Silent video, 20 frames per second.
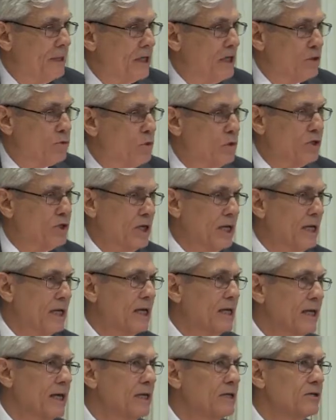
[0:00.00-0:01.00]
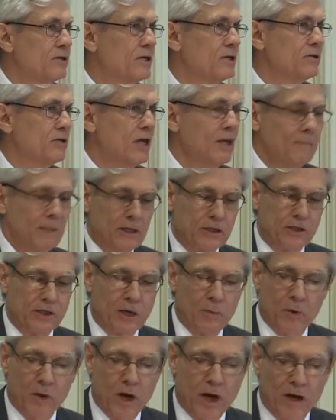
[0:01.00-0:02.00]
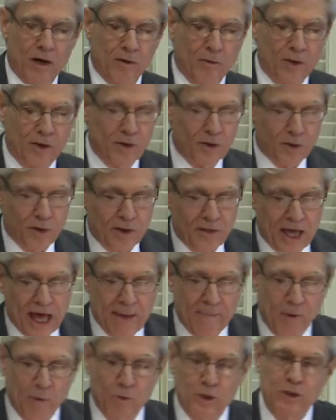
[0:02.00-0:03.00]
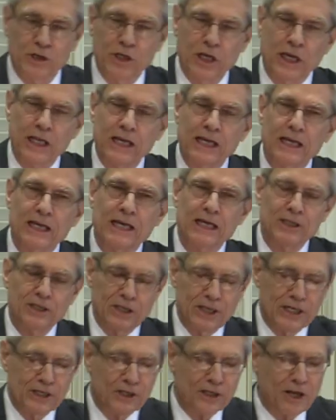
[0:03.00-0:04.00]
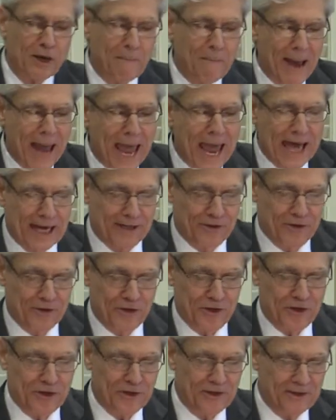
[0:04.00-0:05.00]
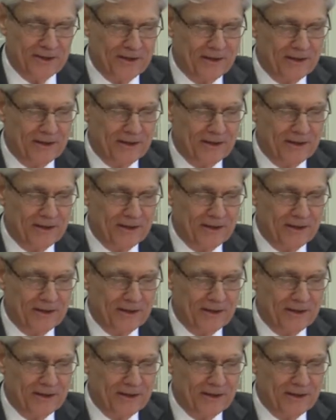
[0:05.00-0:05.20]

because we're sinning against his image. And we're not only doing that, but we're sinning against his commands.